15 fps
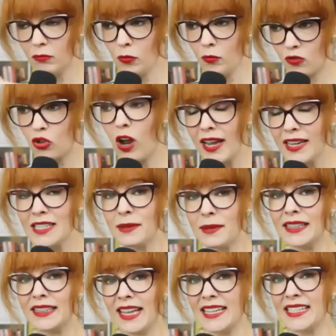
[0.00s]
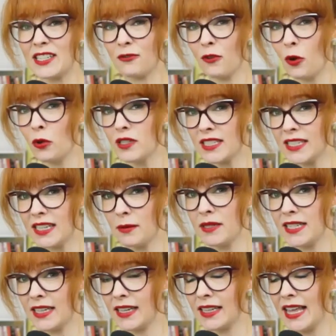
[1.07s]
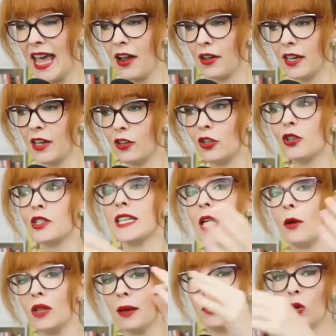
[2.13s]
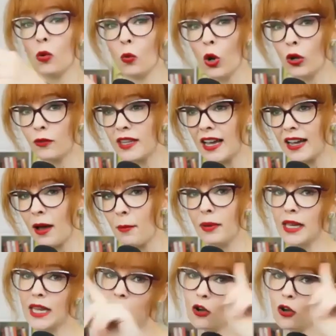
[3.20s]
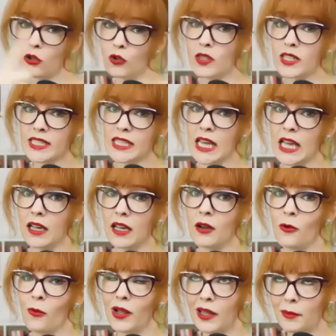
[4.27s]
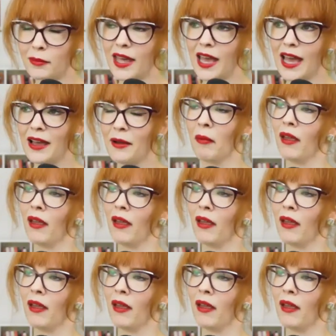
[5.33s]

trying to be laser focused in a particular area. And you're saying, well, I'm going to work for that company and go do this thing while I'm there.